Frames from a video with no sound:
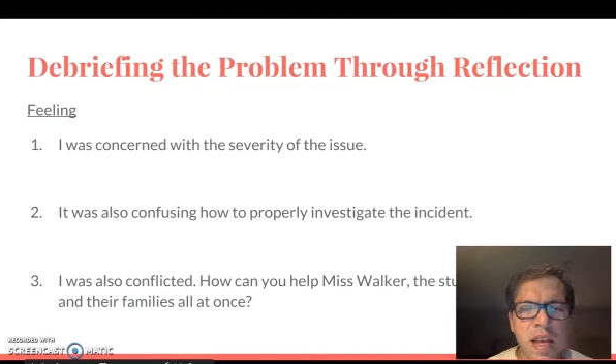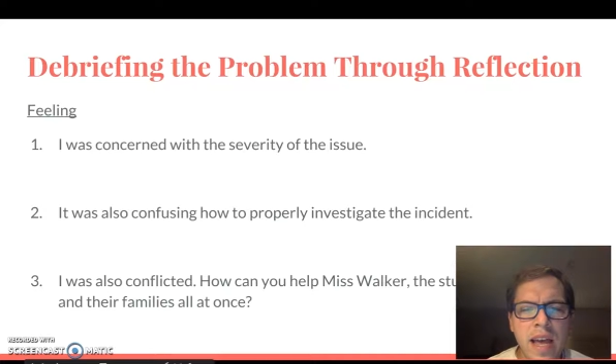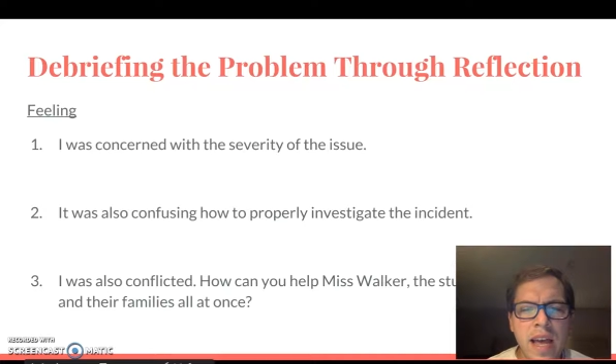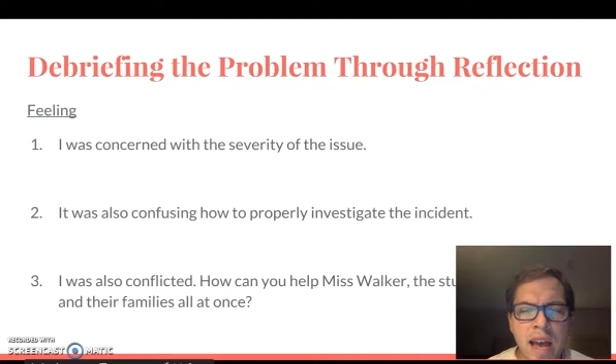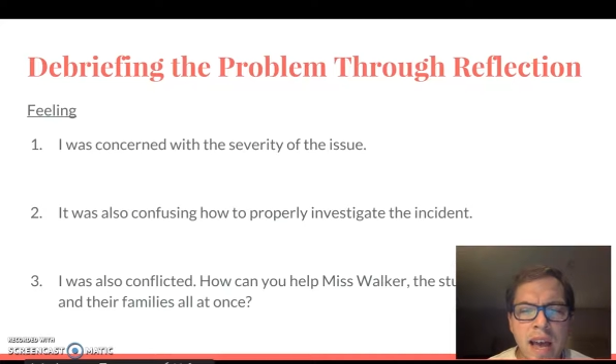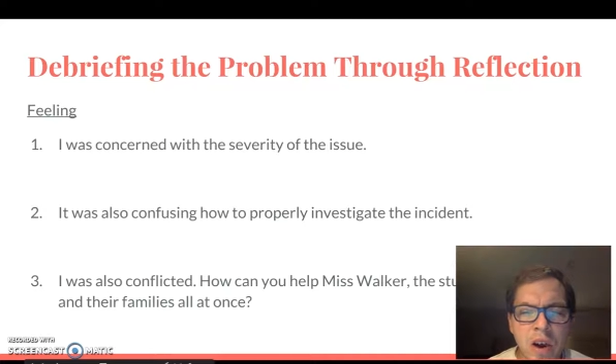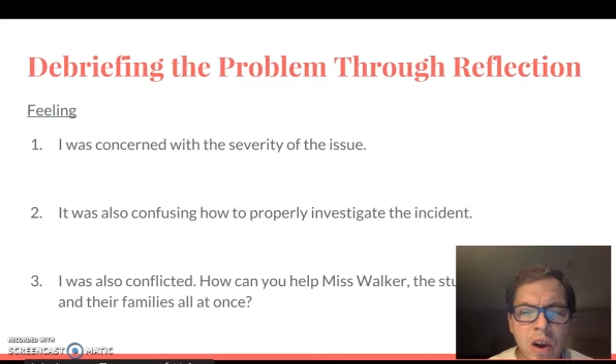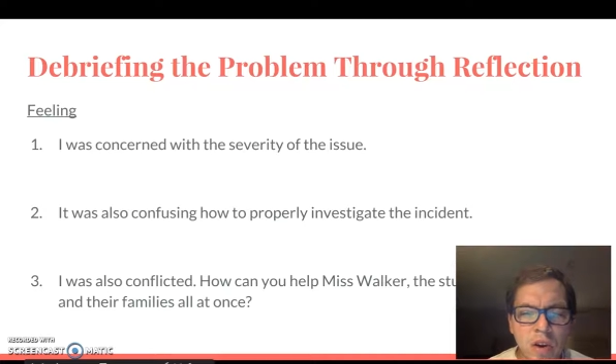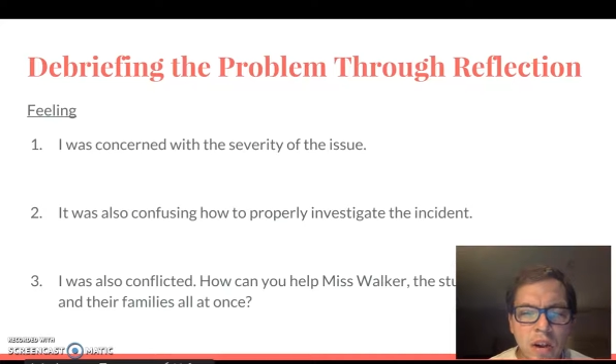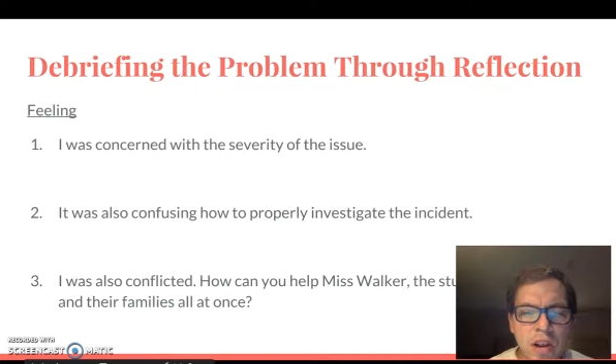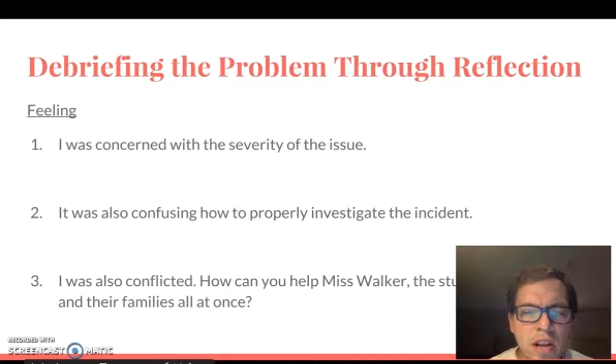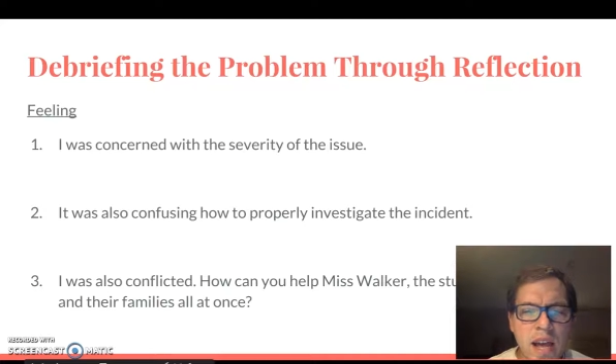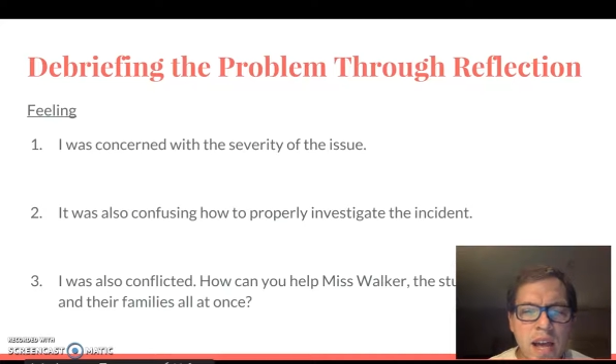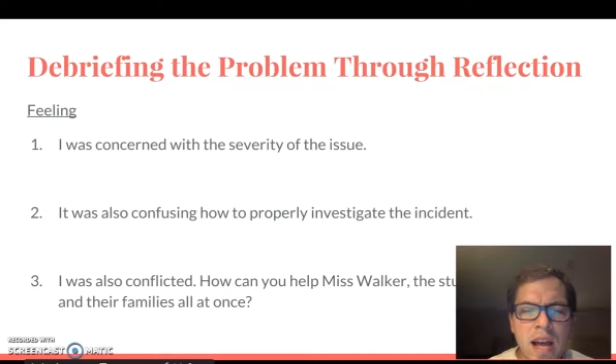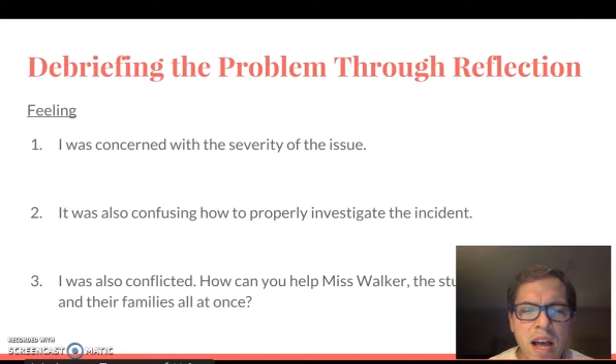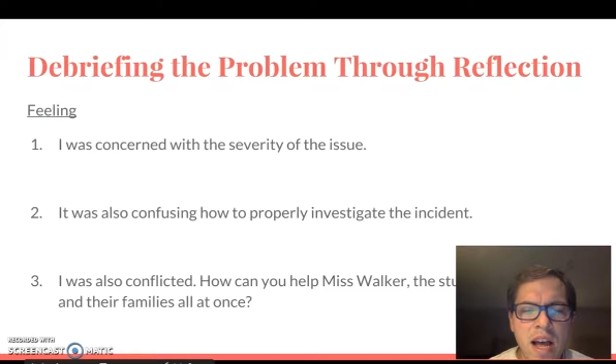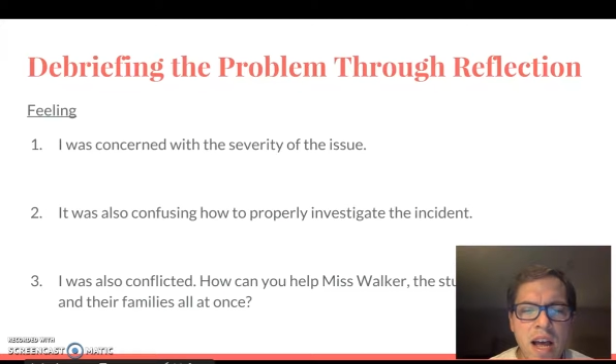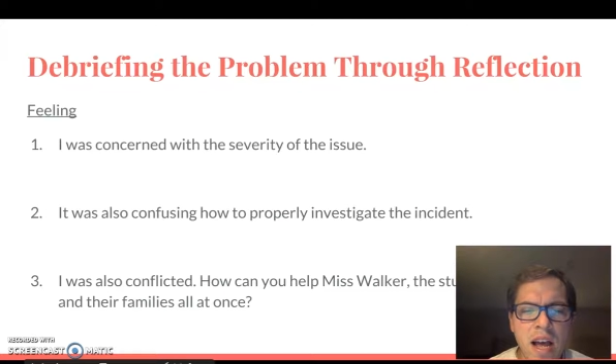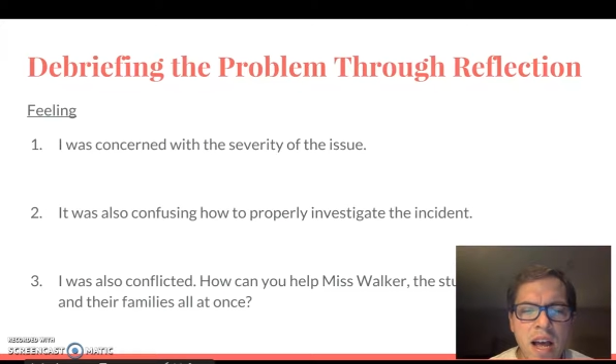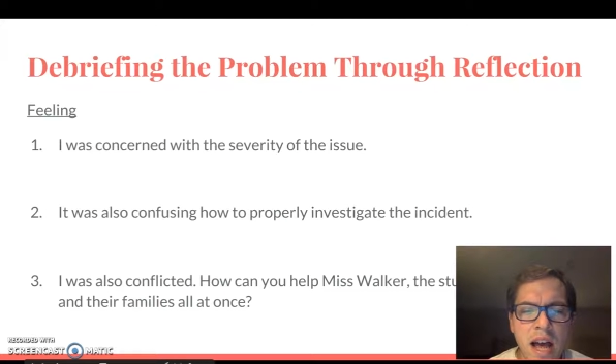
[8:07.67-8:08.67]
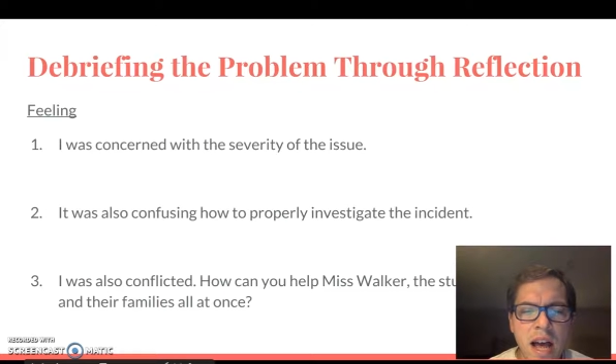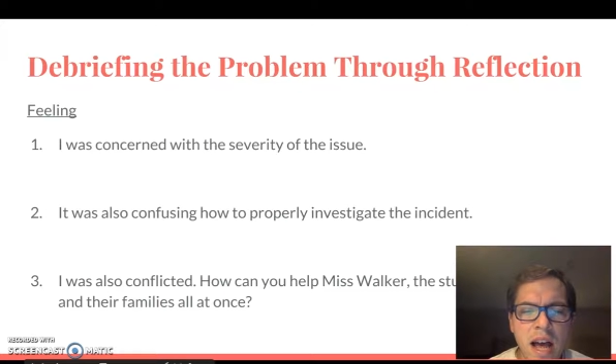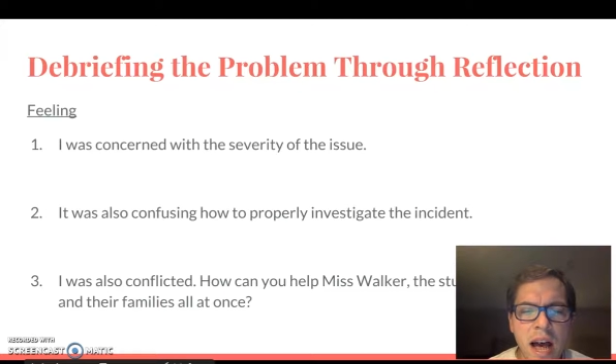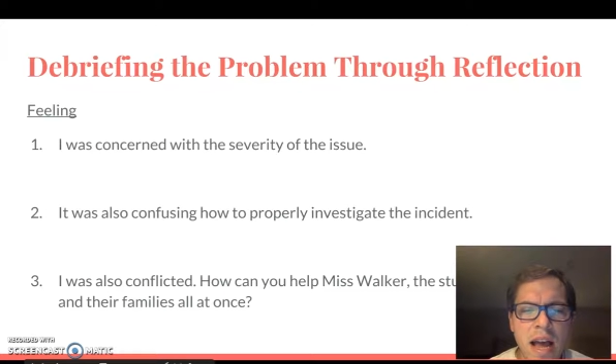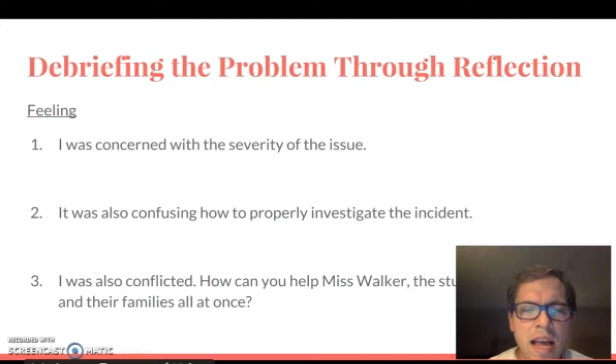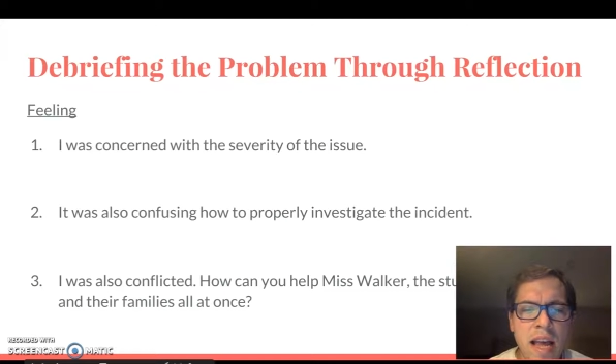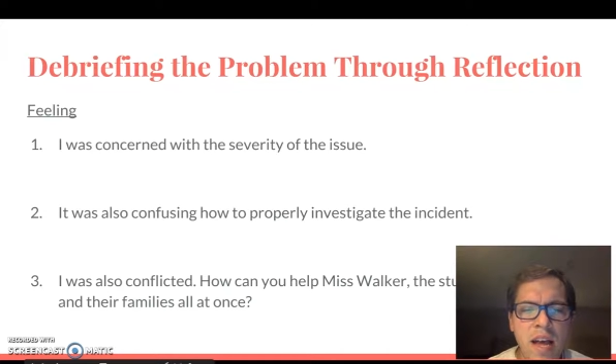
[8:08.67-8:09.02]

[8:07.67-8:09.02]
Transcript: How can I